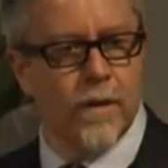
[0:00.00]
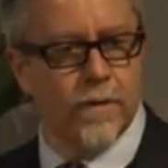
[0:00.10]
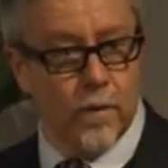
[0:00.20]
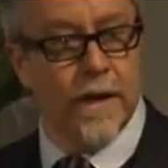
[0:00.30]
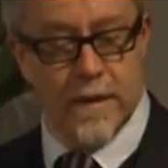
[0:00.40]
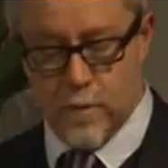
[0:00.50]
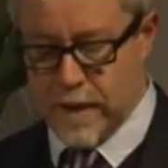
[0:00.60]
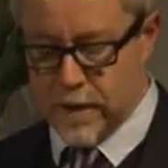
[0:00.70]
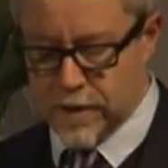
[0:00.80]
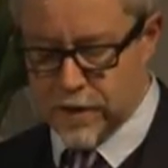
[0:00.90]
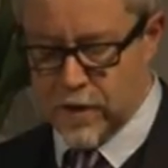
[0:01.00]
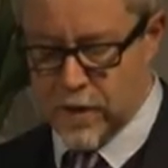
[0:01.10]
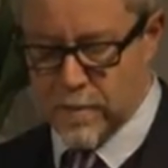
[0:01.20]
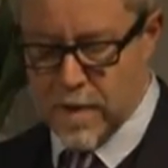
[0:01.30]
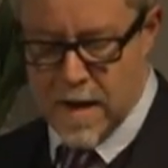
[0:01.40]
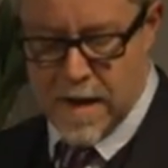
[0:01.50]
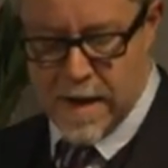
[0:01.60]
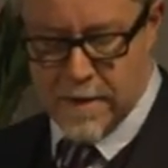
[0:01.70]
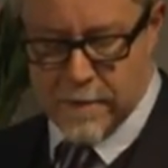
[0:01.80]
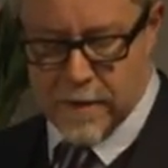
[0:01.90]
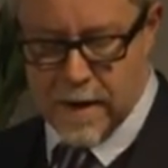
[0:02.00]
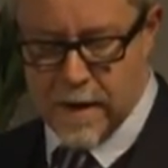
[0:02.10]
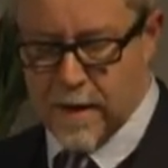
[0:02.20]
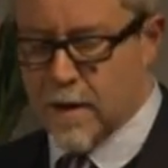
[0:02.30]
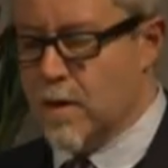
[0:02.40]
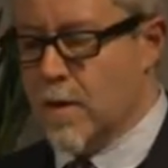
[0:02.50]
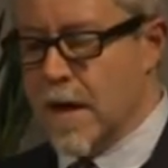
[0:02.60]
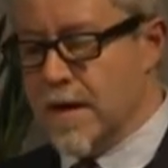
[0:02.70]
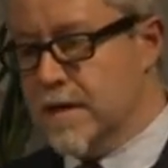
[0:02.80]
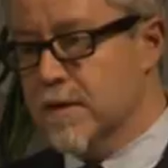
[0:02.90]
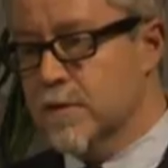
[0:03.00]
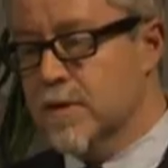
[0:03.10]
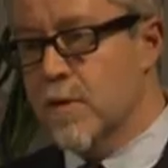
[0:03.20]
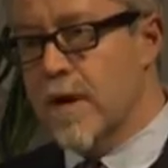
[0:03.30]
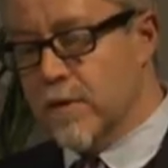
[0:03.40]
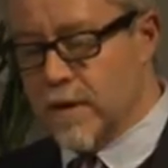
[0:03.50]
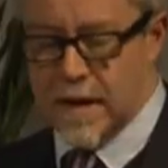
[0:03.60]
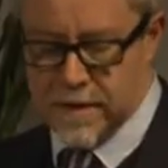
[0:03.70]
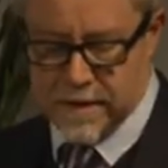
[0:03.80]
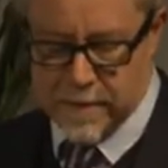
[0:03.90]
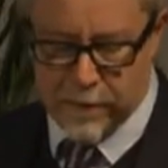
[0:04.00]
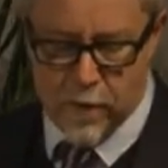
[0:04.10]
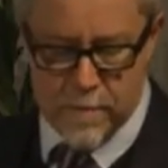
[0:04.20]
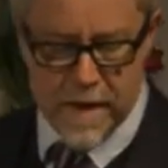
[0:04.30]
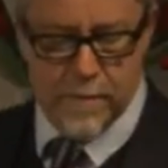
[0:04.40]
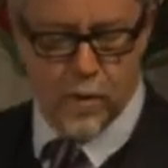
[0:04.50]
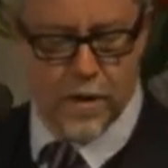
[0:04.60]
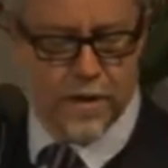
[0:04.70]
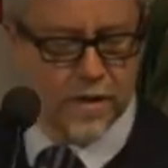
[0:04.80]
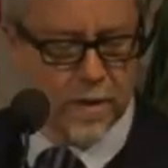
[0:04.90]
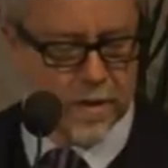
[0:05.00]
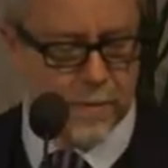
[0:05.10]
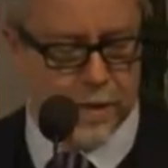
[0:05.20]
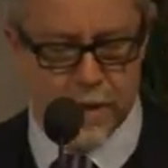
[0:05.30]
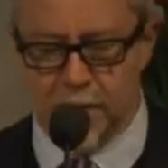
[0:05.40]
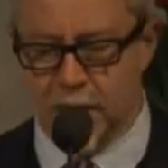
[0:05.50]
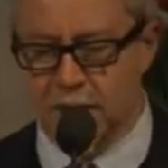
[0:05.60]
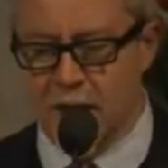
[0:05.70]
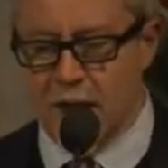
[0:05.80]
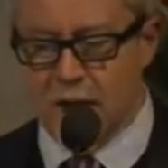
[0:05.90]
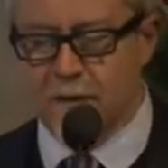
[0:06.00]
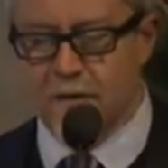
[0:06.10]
we consume to whether, as I said before, many more consumers and producers. And there are